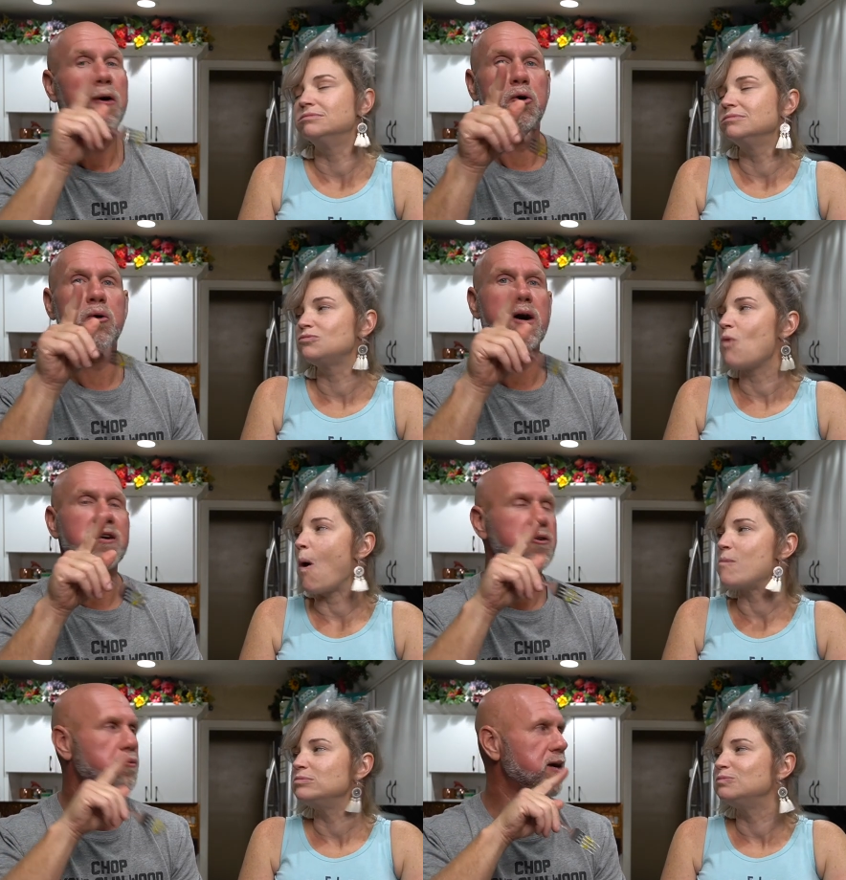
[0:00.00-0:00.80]
Speaker 1: Or
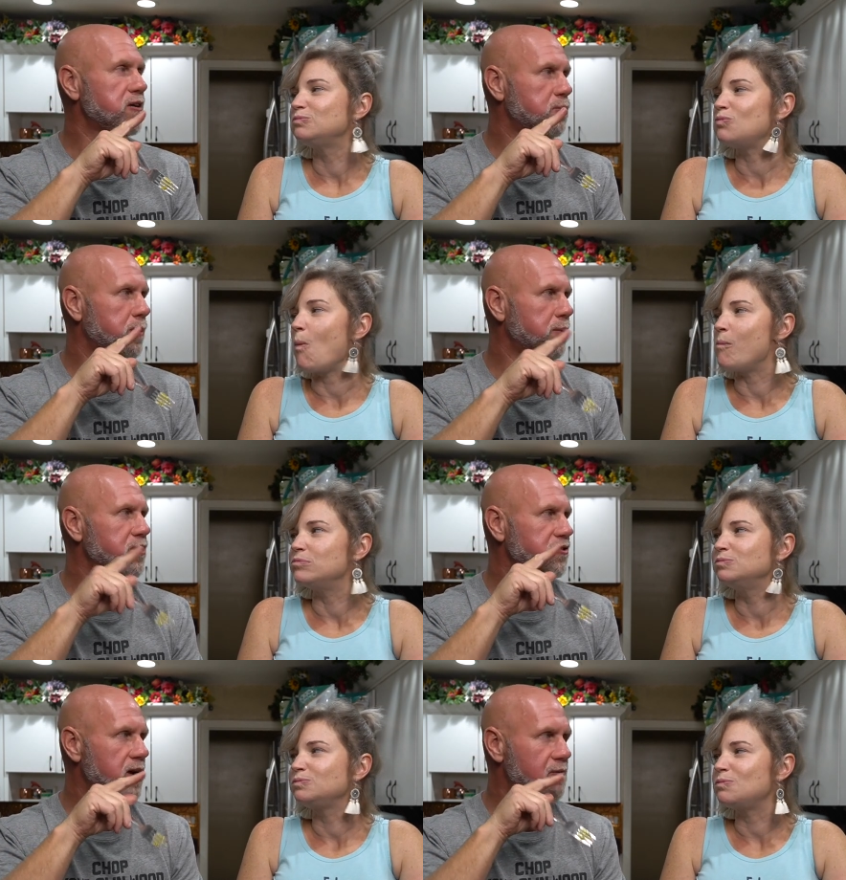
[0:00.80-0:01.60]
on grits. When we
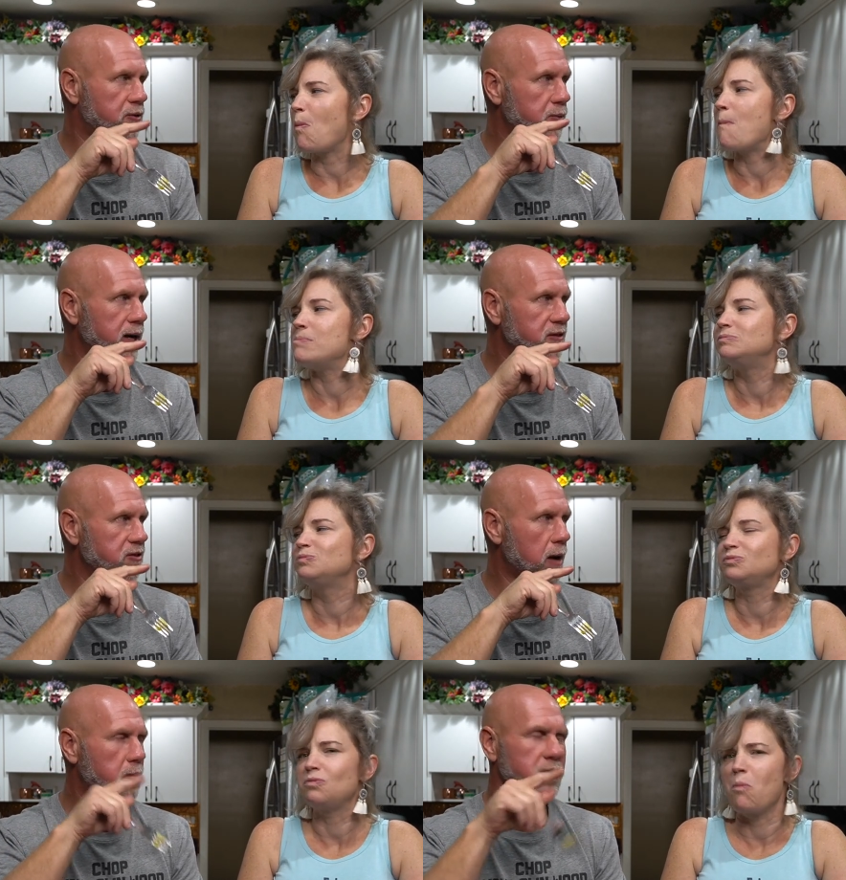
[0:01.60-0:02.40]
used to have grits,
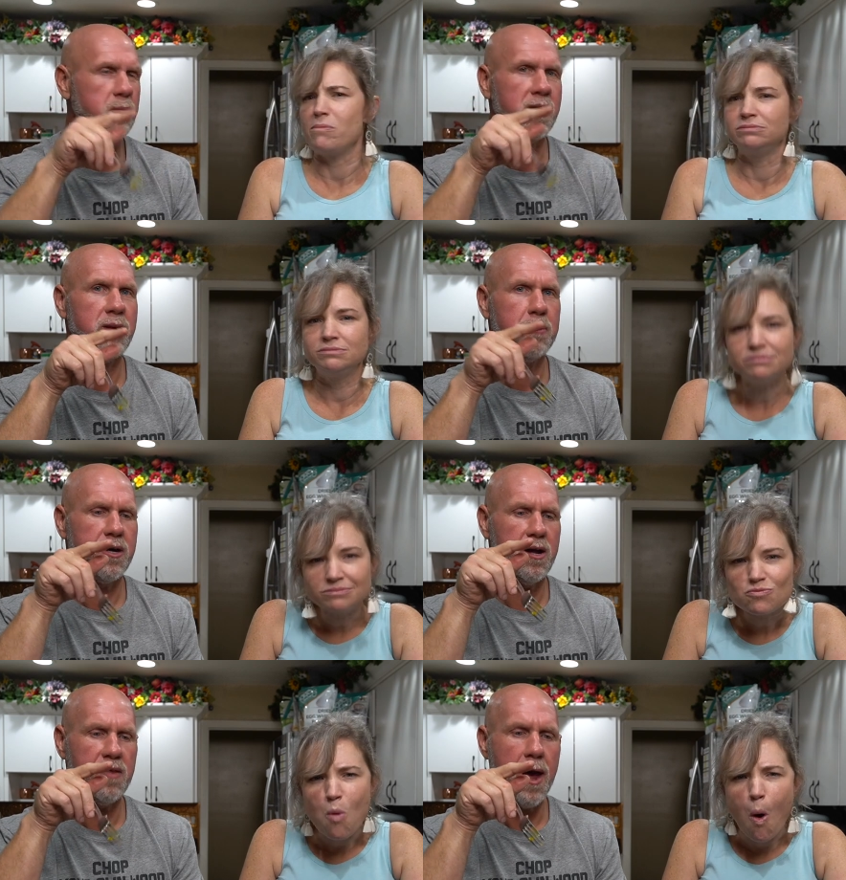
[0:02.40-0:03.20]
I always wanted to put it
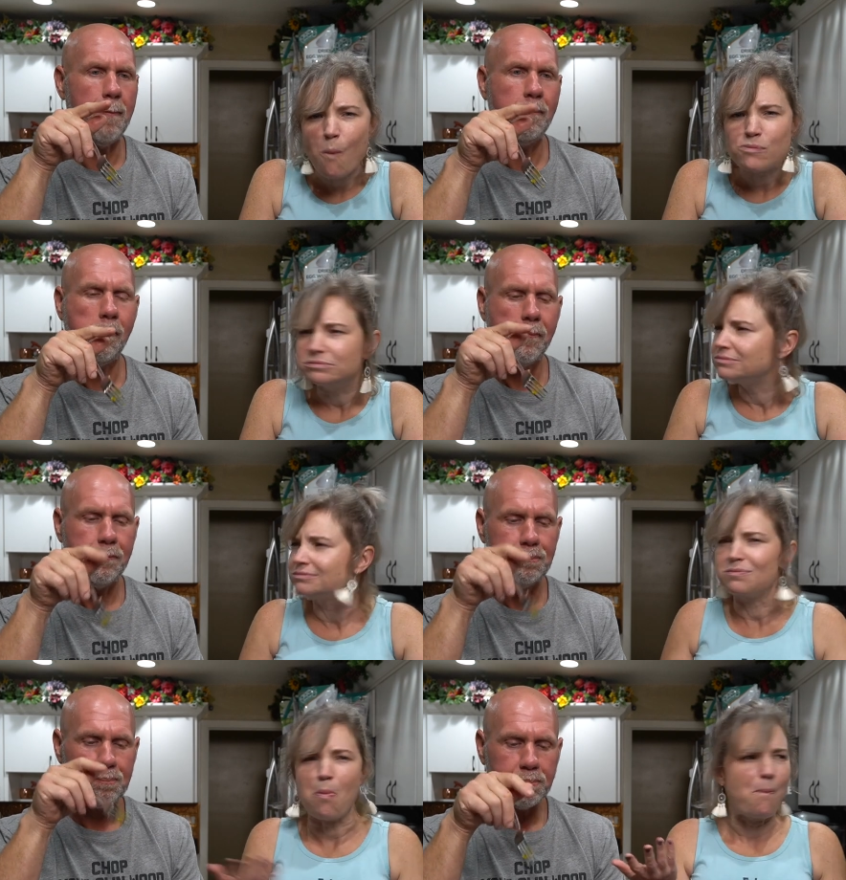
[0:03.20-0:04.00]
on that.
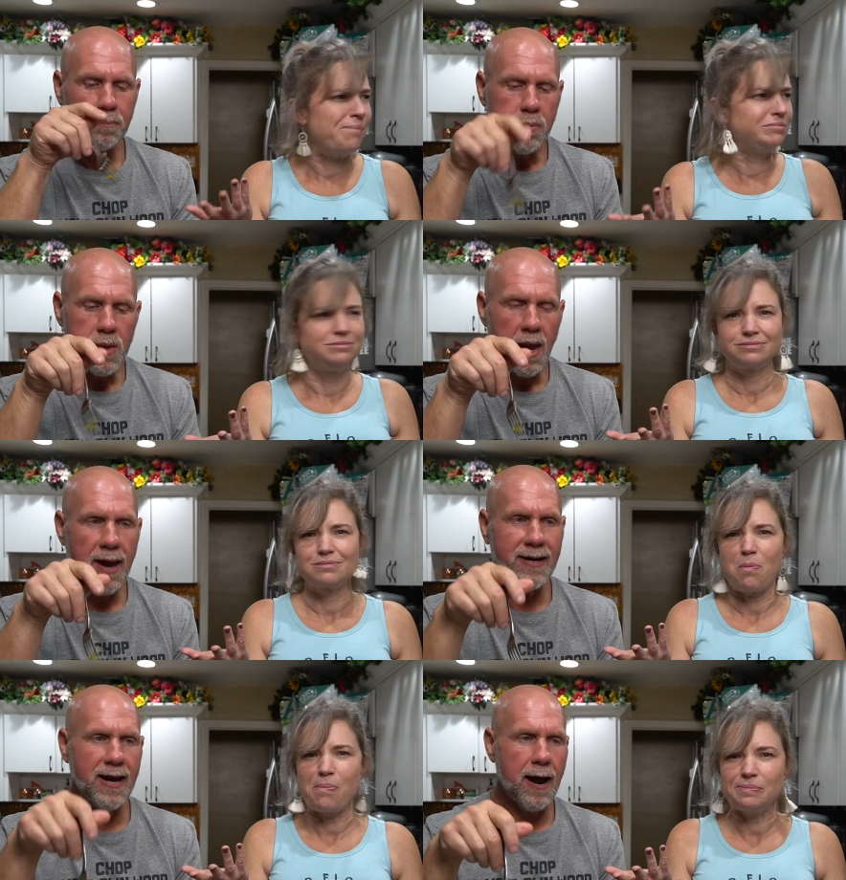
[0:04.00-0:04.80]

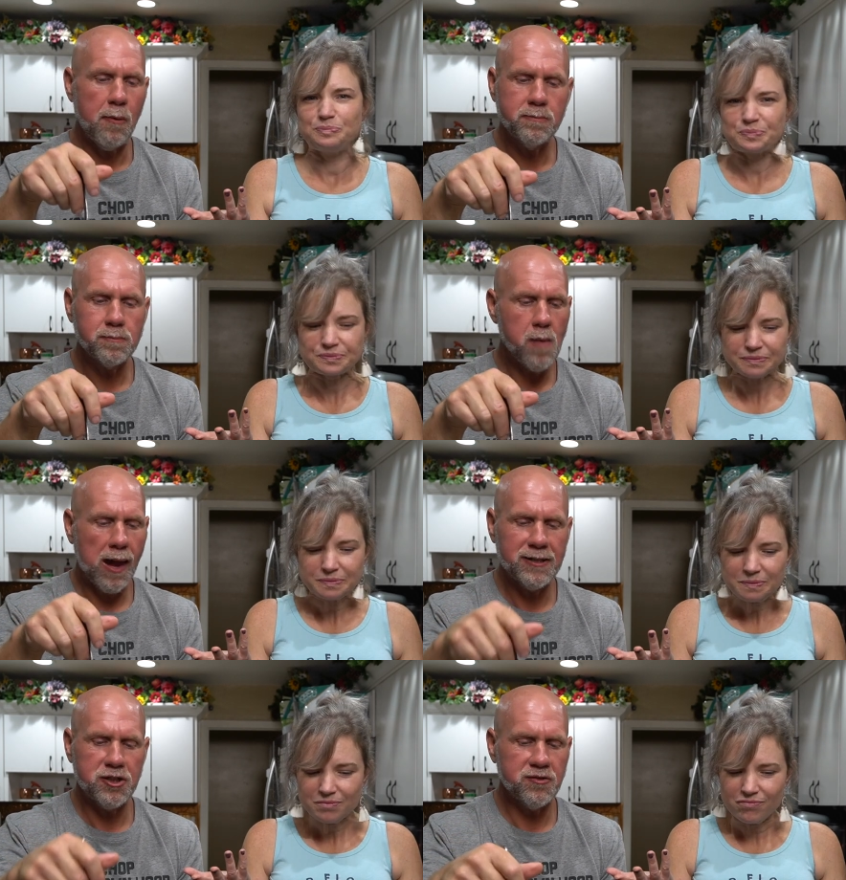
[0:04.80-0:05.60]
And now
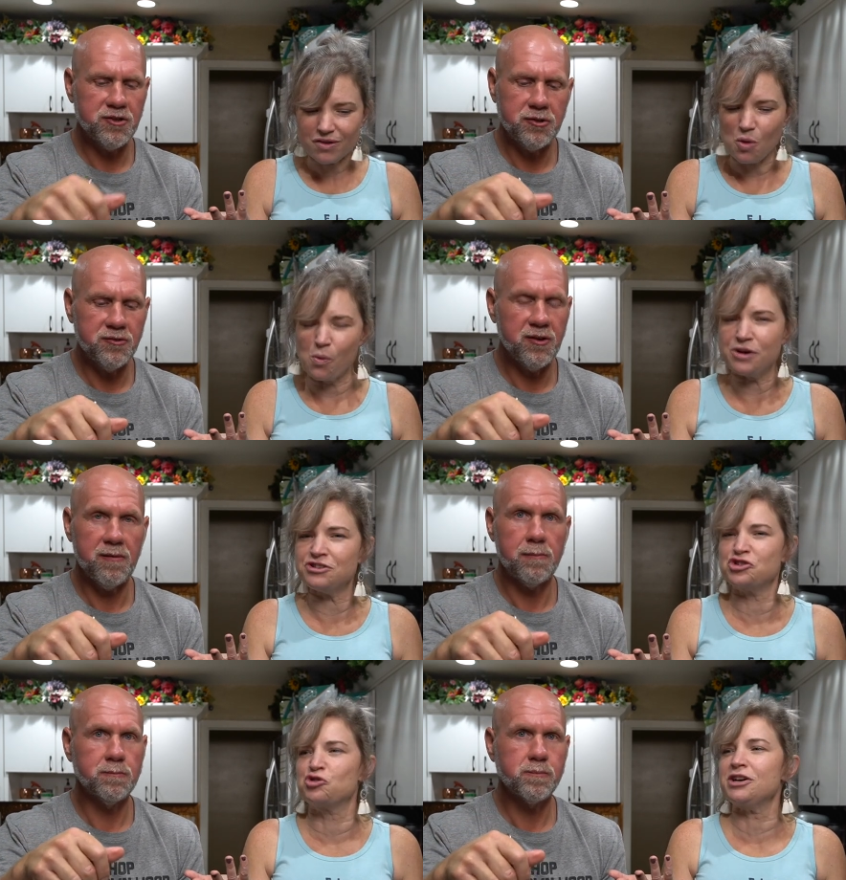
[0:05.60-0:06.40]
I just use
Speaker 2: it.
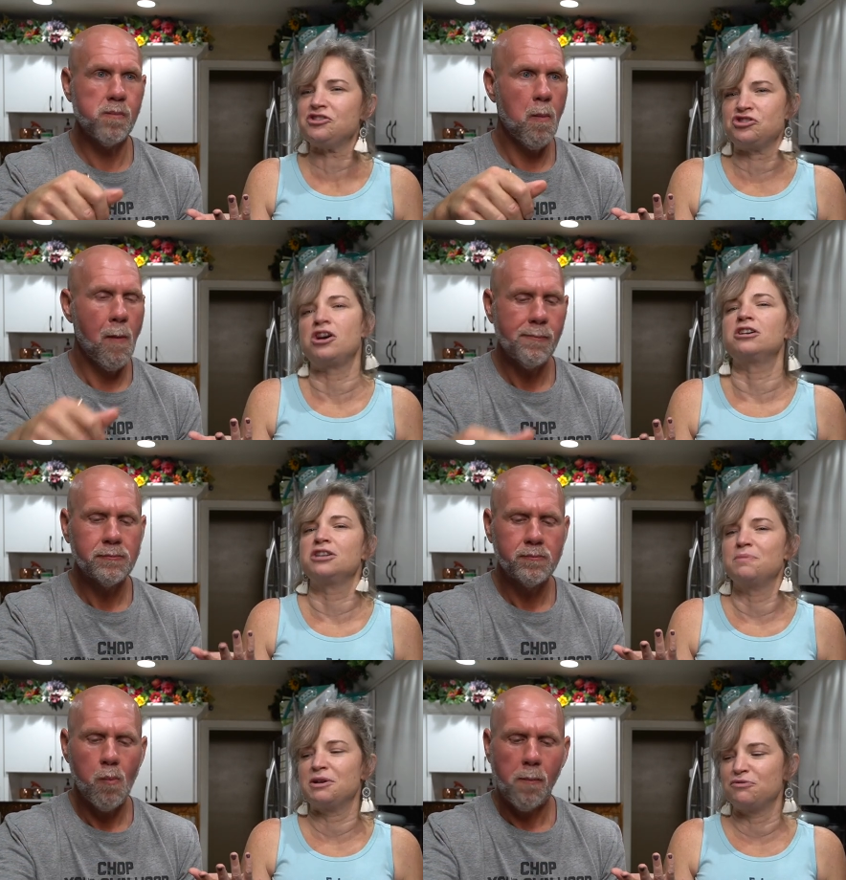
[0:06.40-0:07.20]
Where's grits talk
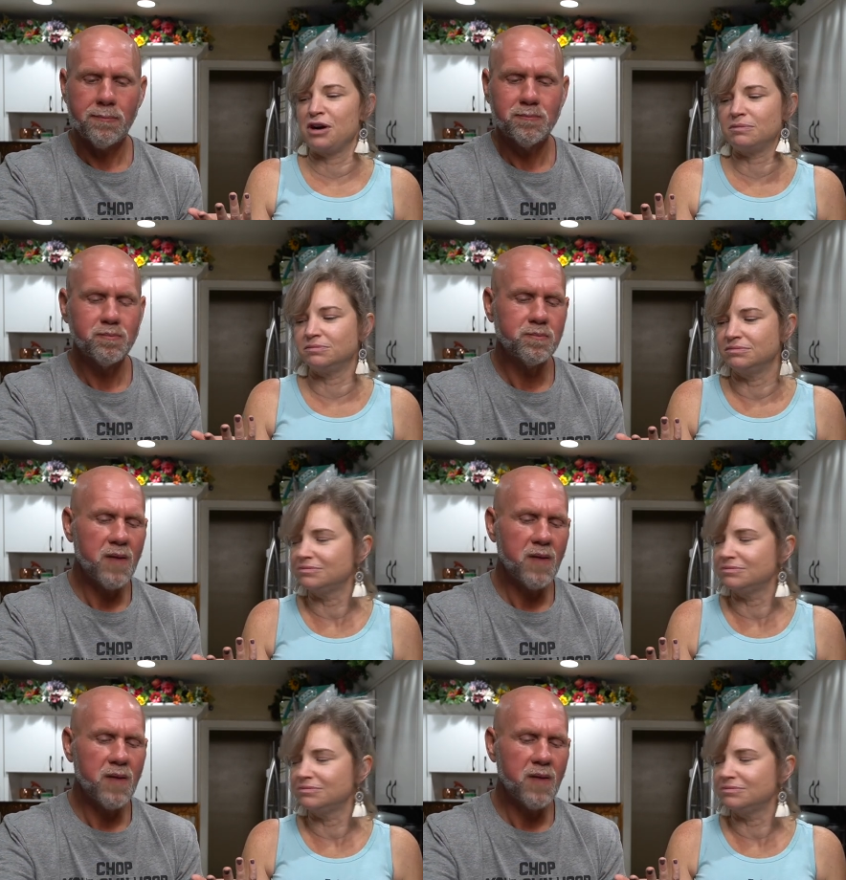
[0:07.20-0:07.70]
coming from?